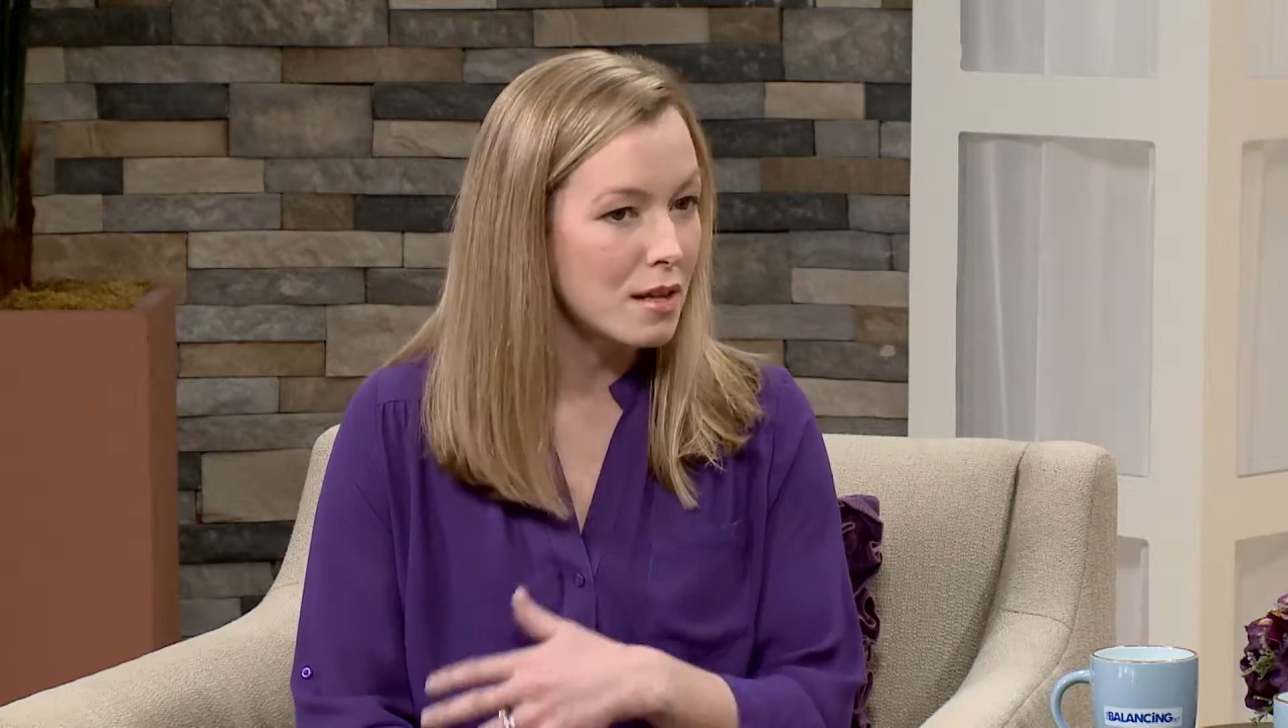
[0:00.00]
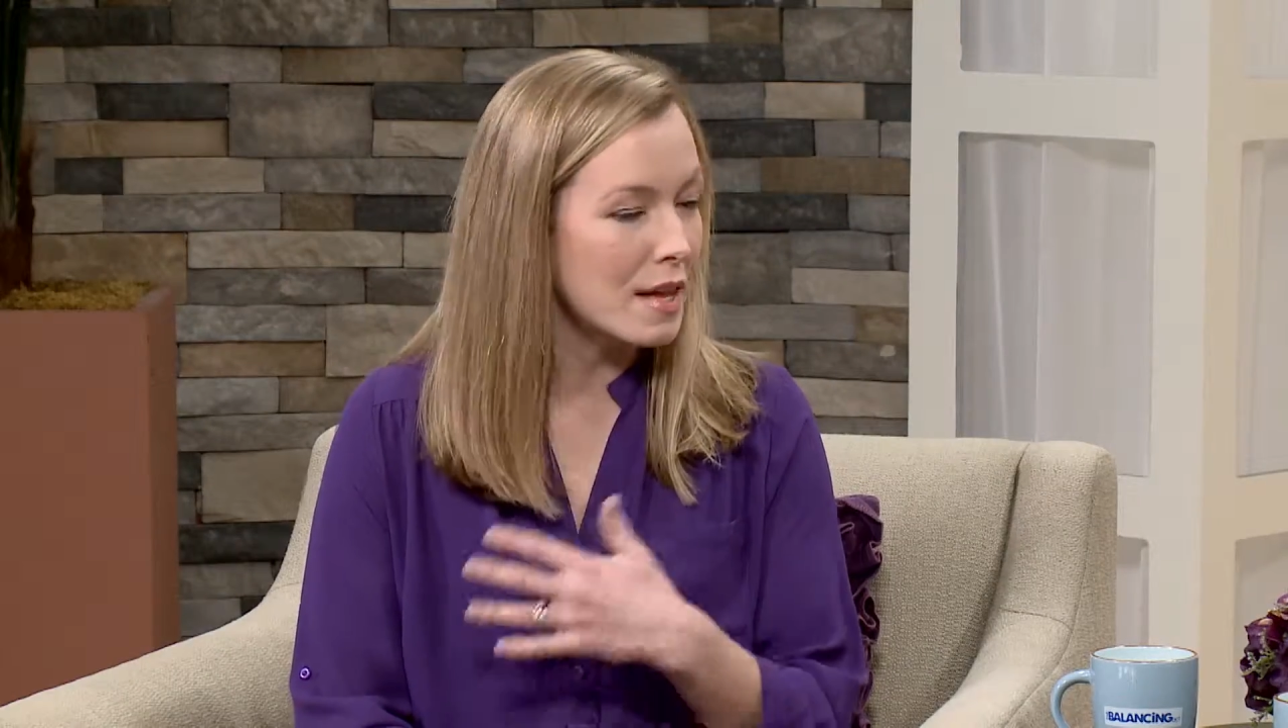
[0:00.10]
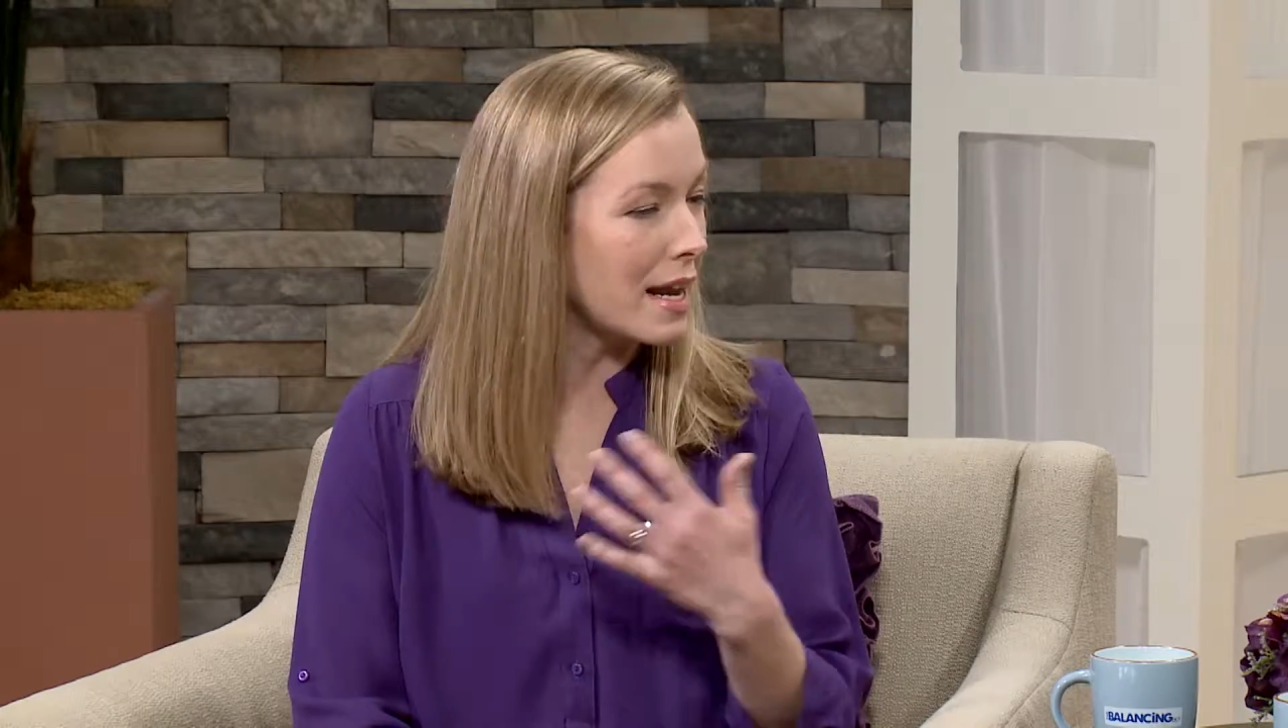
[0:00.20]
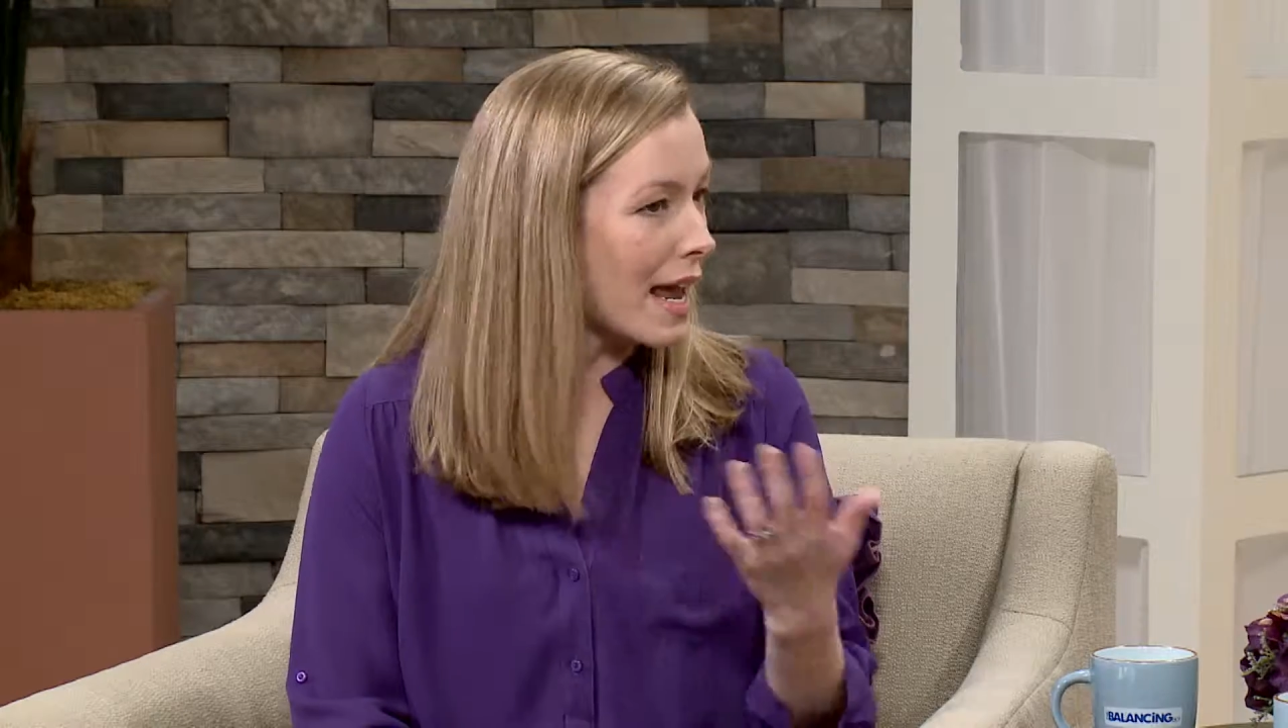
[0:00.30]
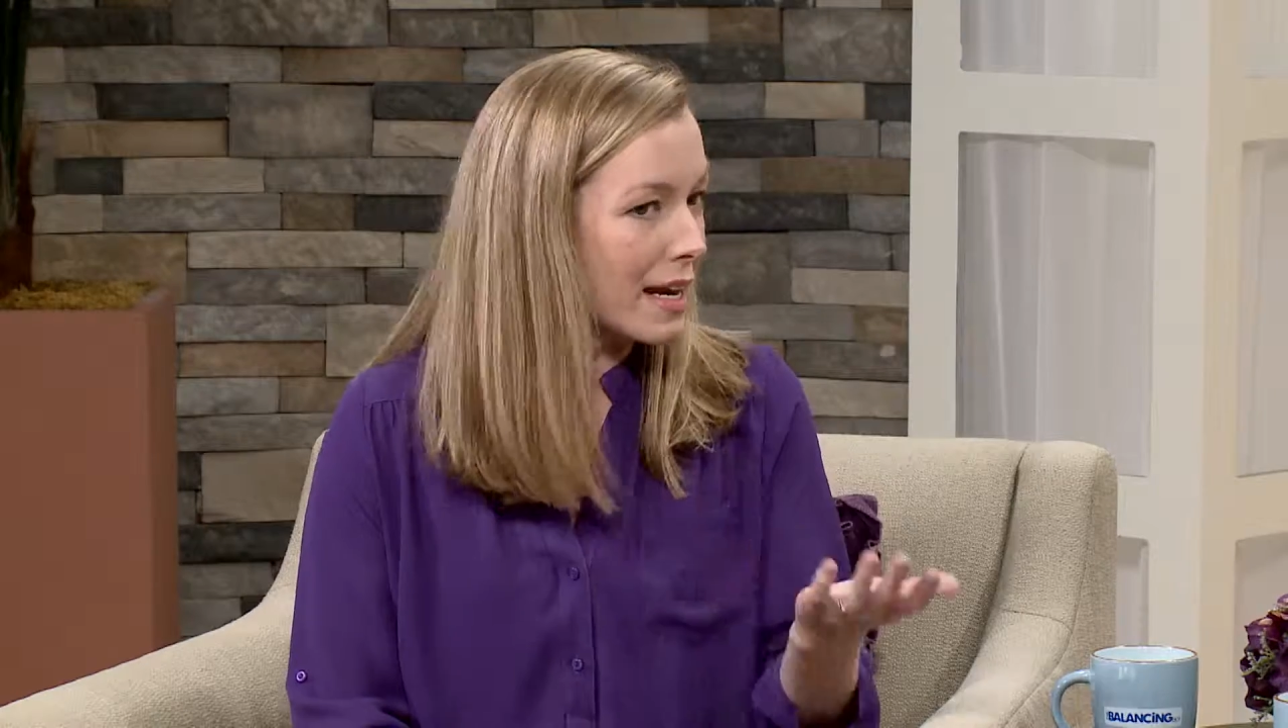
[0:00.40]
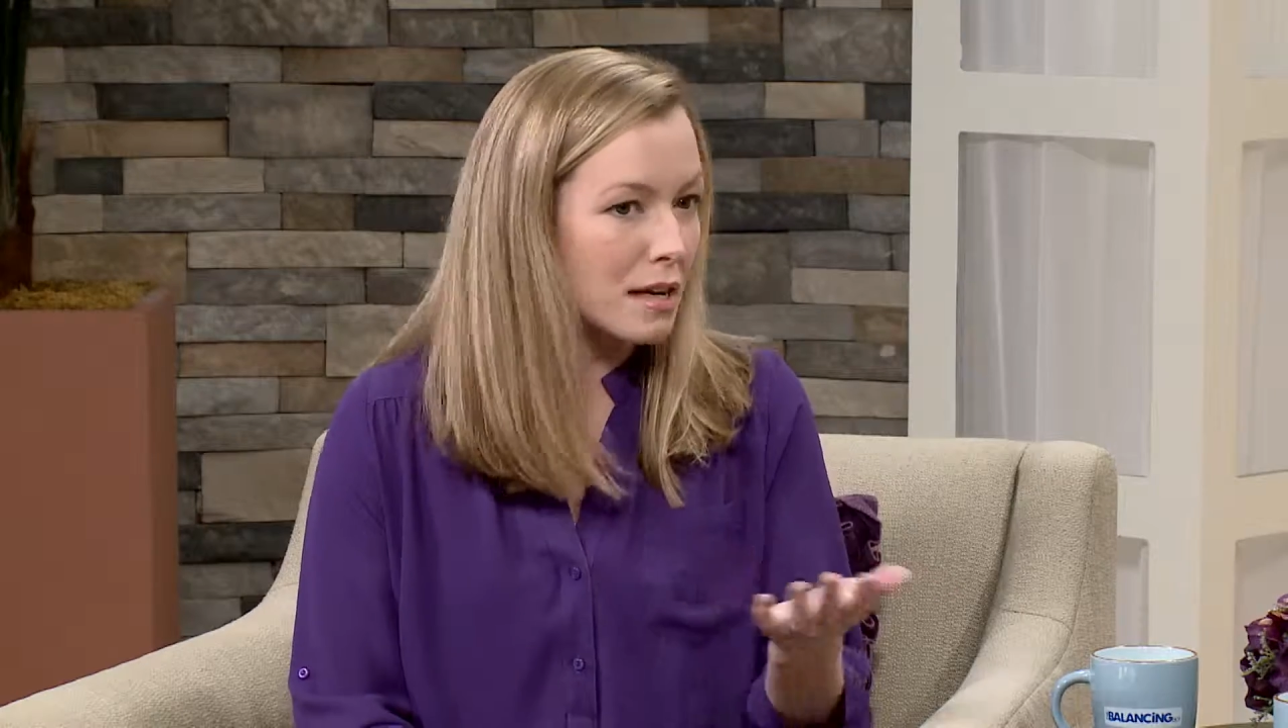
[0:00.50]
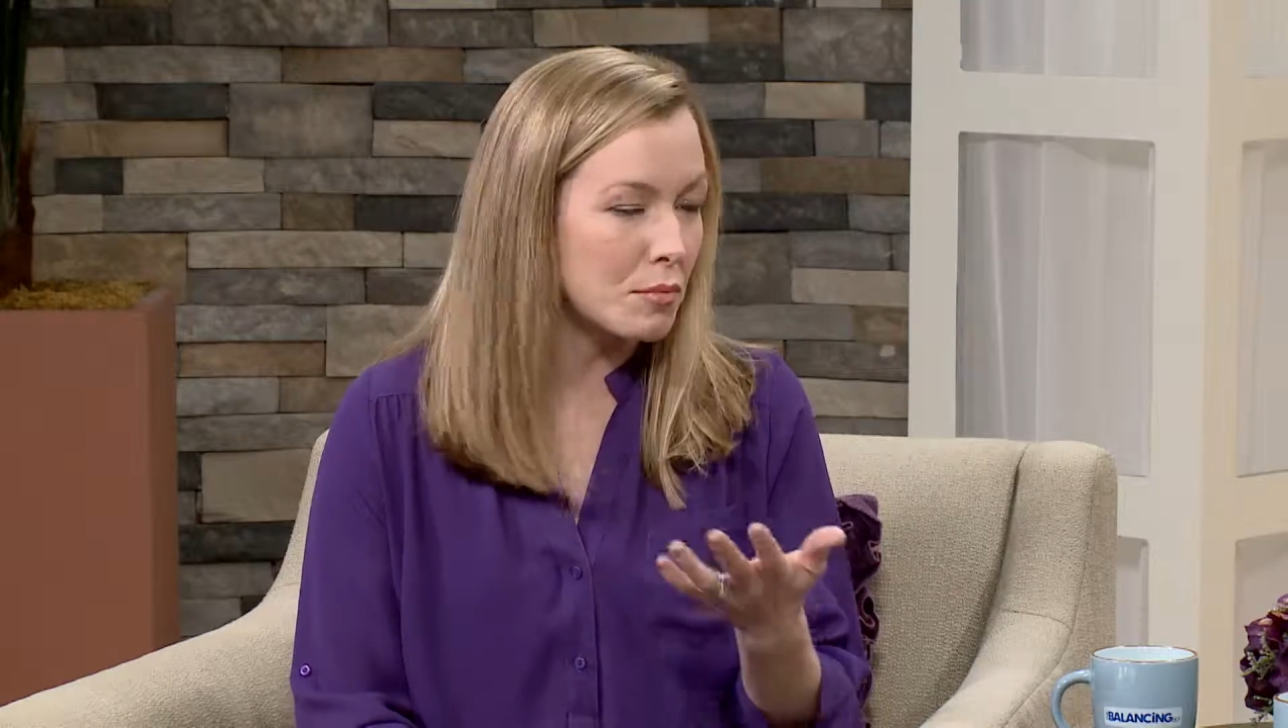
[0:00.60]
that any